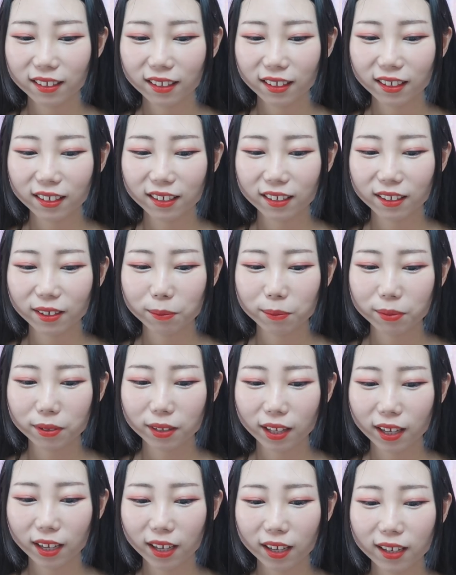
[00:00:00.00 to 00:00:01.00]
Like
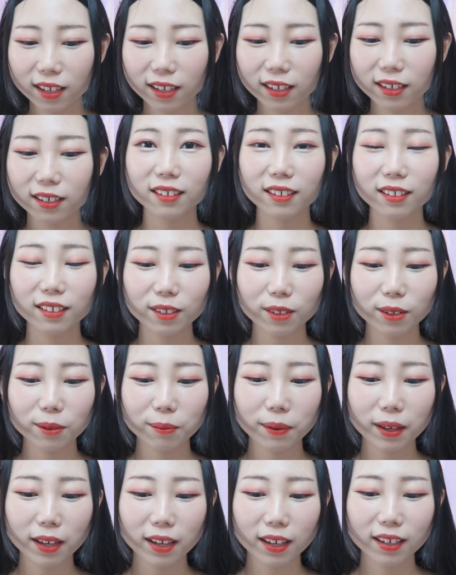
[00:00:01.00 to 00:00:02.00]
apply a little
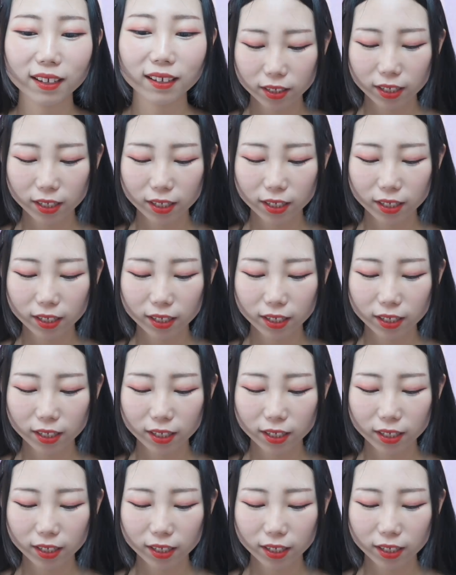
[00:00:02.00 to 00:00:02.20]
bit.